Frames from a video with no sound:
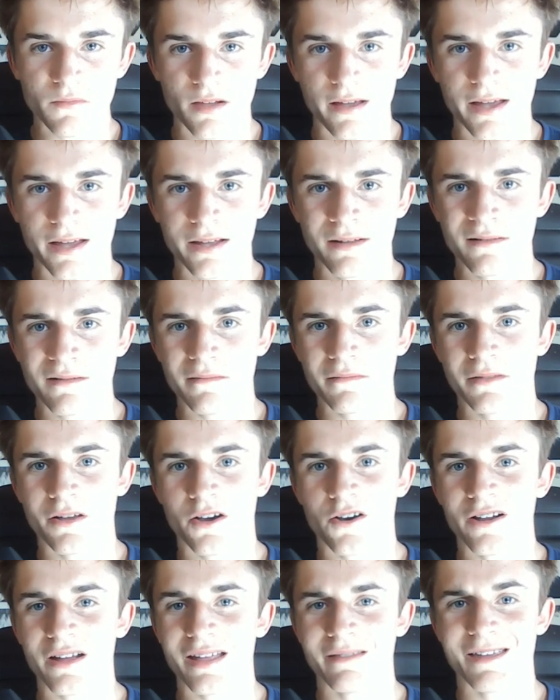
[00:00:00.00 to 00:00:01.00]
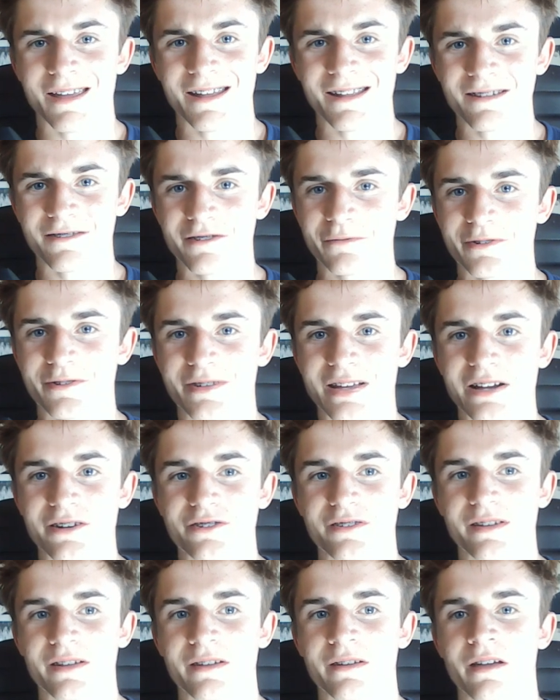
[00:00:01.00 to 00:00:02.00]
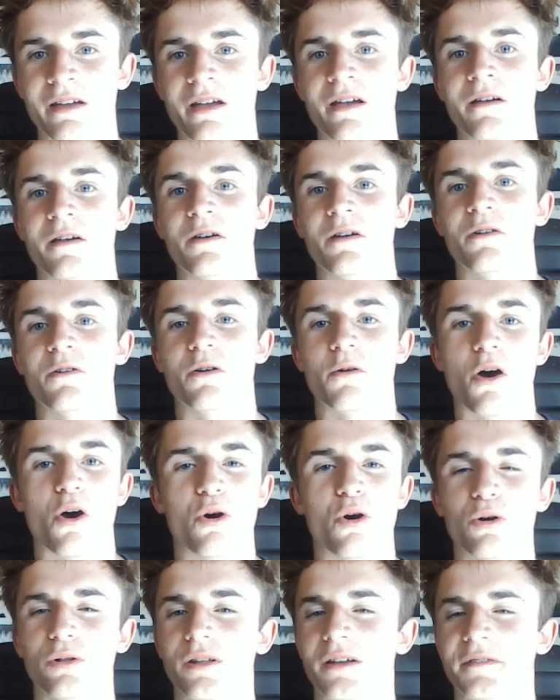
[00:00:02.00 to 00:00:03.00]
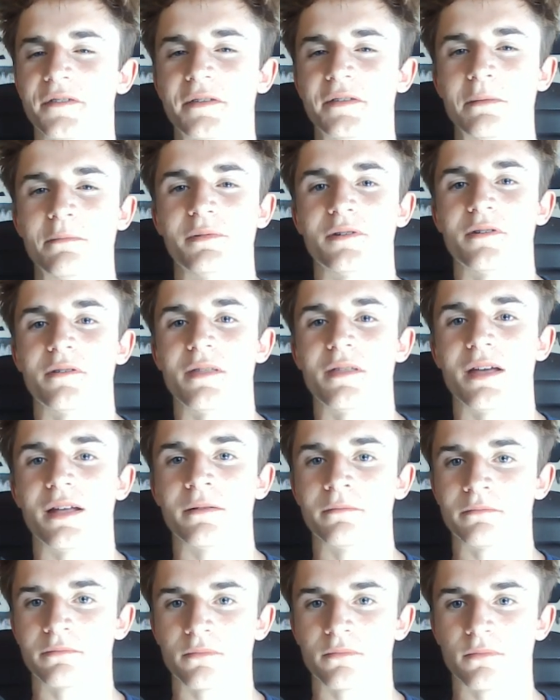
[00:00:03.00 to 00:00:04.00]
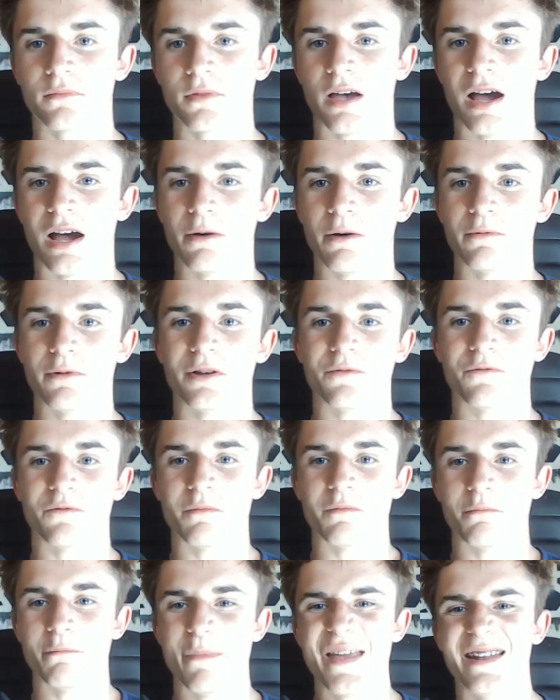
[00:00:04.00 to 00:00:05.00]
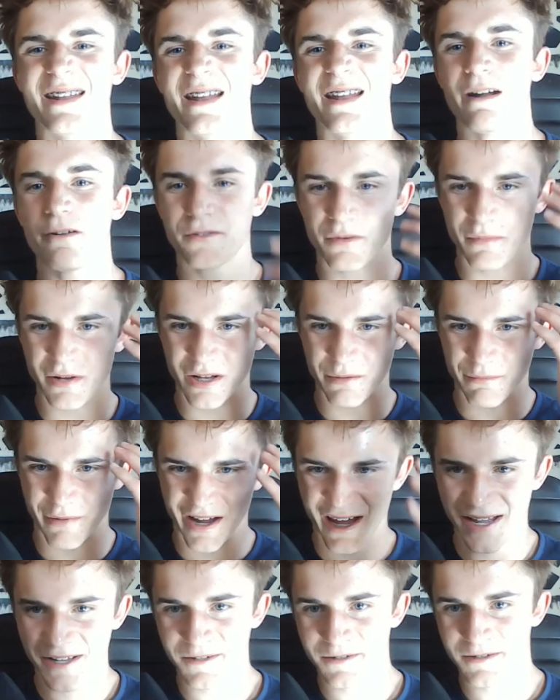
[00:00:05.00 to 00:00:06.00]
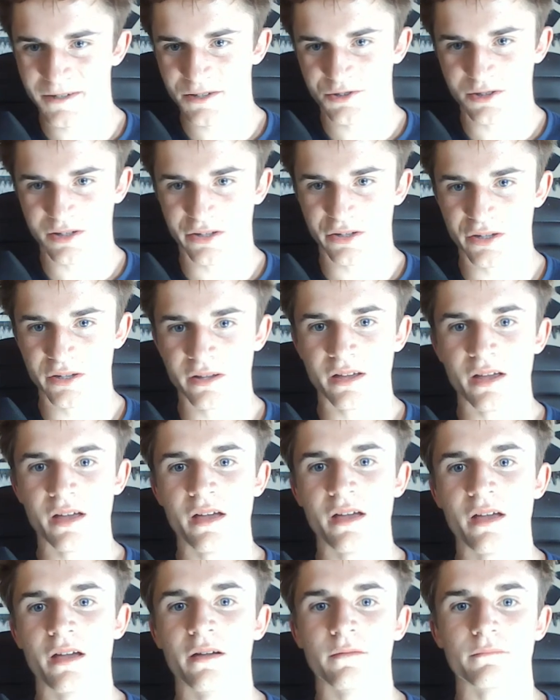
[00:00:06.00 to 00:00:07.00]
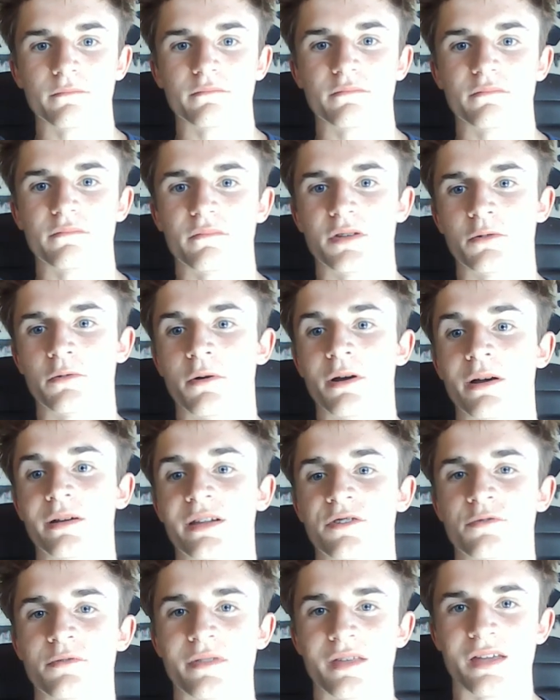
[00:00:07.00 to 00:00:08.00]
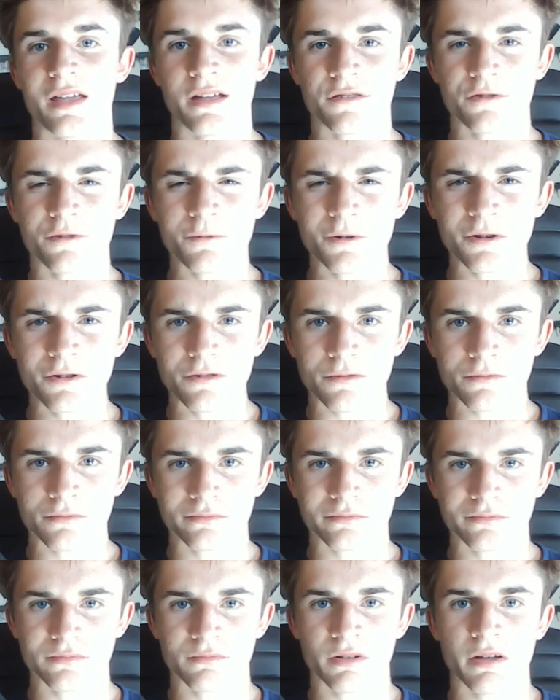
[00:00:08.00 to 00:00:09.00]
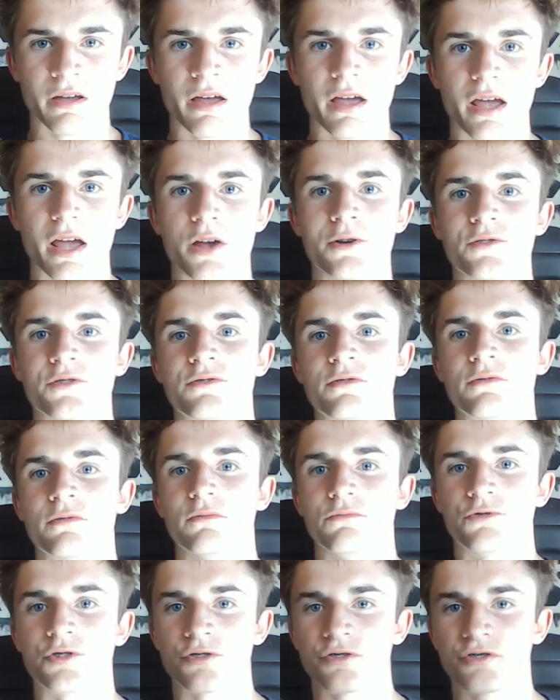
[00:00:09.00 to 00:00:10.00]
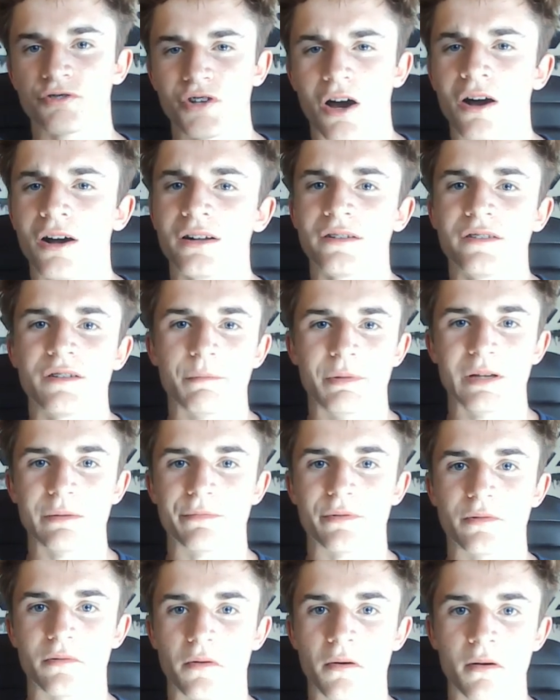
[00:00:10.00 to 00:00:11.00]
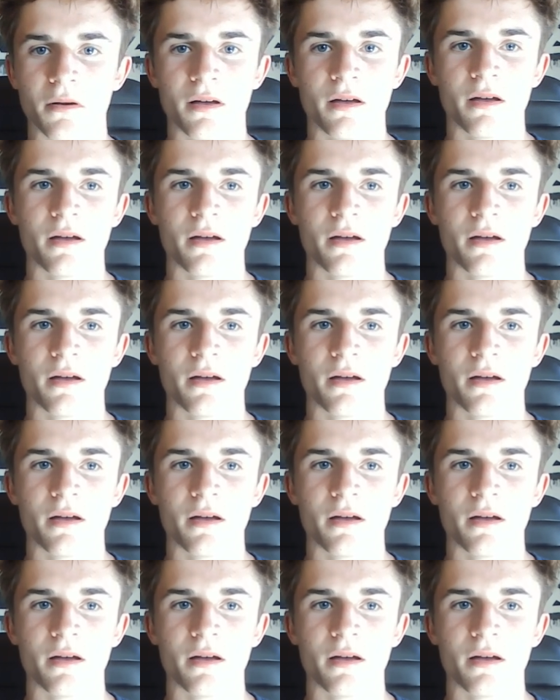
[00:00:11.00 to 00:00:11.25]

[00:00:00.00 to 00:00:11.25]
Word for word: And the the answer was actually a whole lot simpler than I would have made it out to be in my head initially. You know, I guess what the answer was? It was just talk to people.